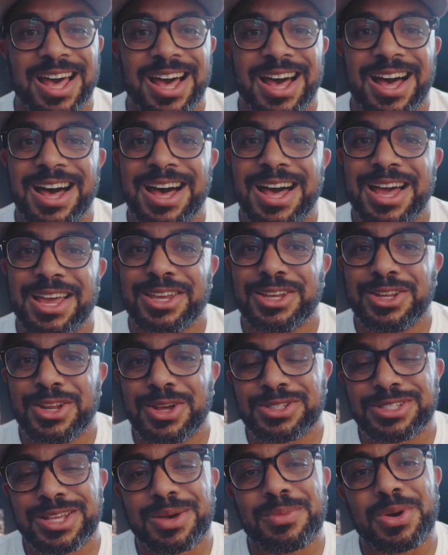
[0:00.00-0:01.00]
uh, you know,
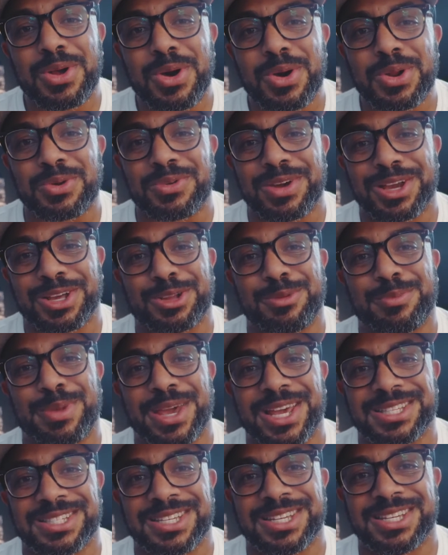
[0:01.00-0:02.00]
somewhat on a regular
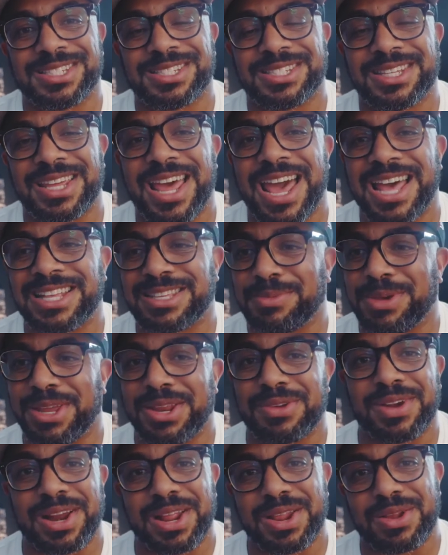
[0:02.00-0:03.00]
basis as I'm
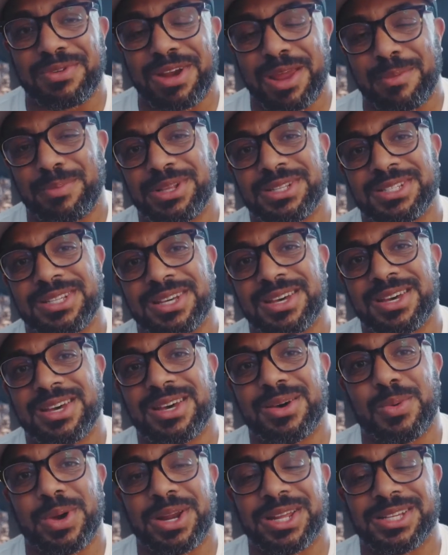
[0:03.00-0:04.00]
getting ready to ramp
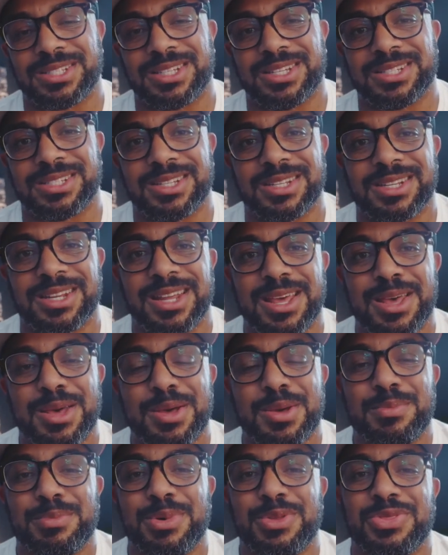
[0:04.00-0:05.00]
into wedding season.
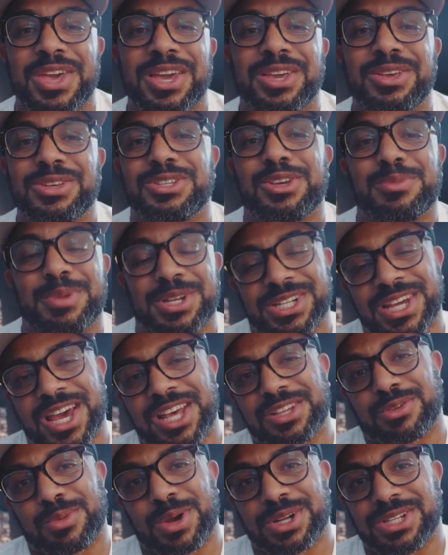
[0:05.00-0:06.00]
But thank you so much,
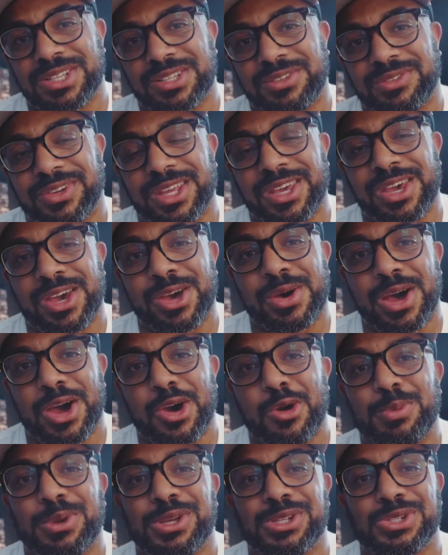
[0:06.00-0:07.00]
guys, for watching this video. I
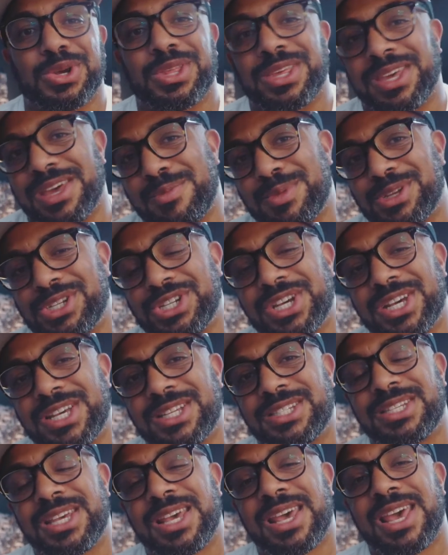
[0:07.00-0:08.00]
hope you enjoy the
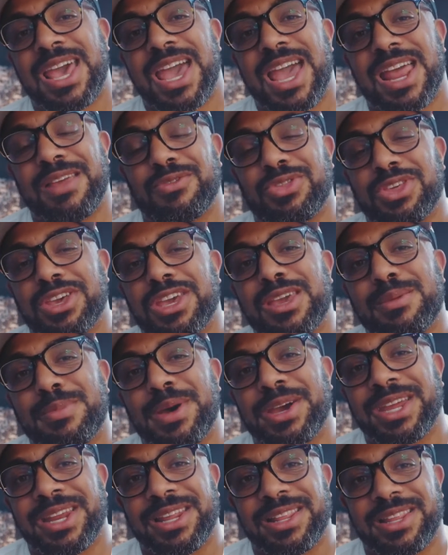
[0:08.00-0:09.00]
images. If you're thinking
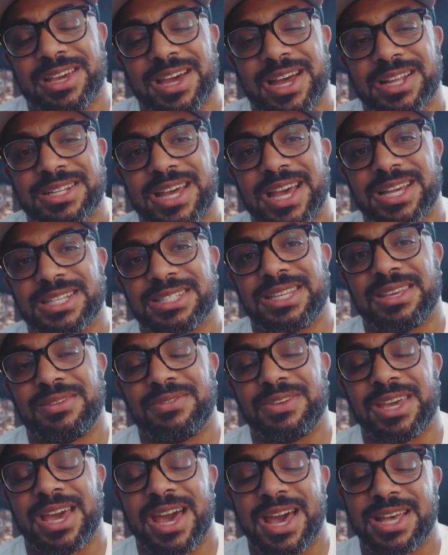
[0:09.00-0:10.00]
about getting the Contax
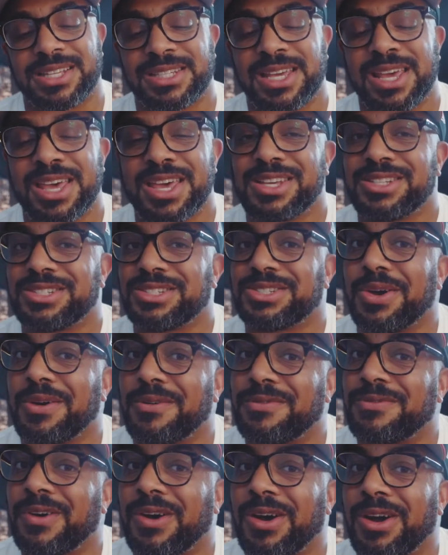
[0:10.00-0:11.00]
TVS, so
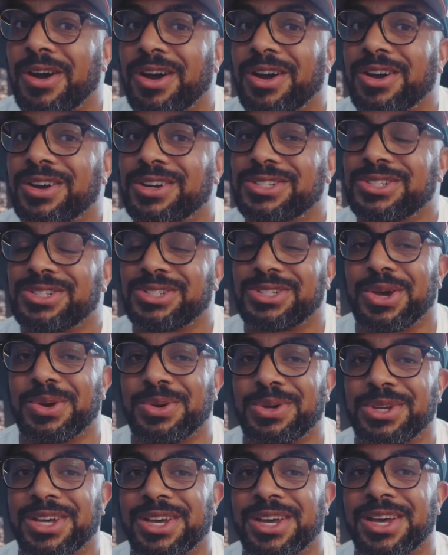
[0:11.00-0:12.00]
far, so
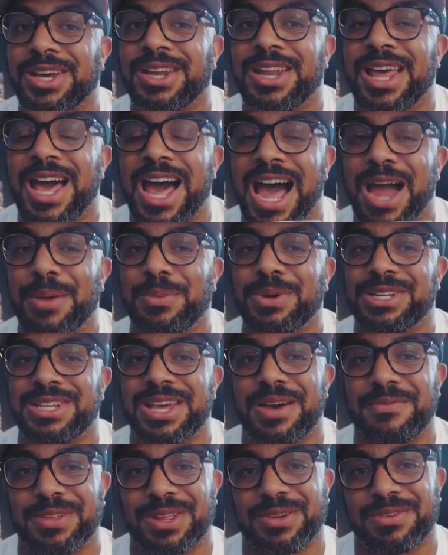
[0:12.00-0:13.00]
good. I would
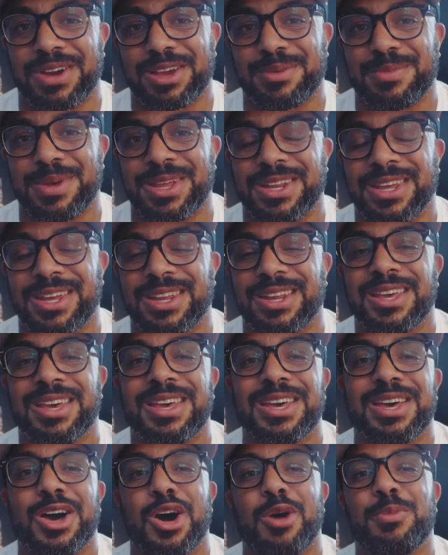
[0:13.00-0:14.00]
definitely recommend it.
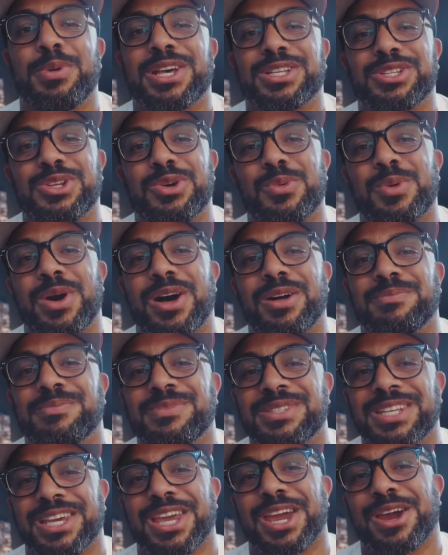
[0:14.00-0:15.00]
Hope you guys are doing well.
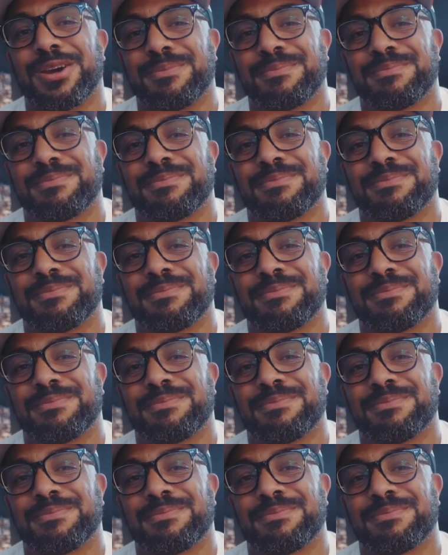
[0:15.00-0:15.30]
Take care.